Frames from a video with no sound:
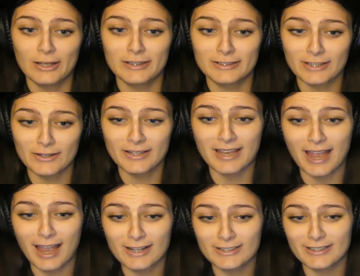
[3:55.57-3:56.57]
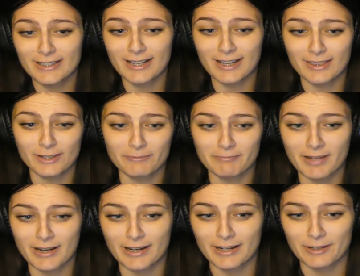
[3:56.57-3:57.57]
So he actually got the
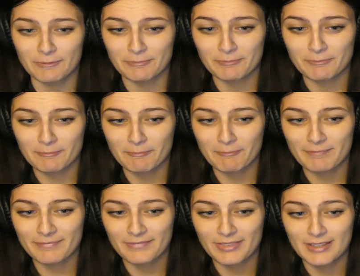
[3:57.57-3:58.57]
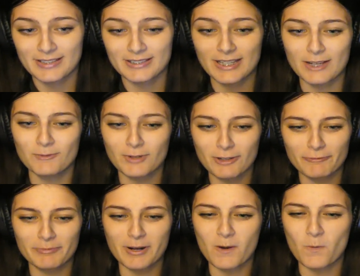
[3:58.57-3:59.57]
money see, it would
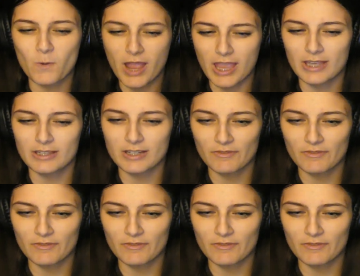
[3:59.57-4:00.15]
have been a waste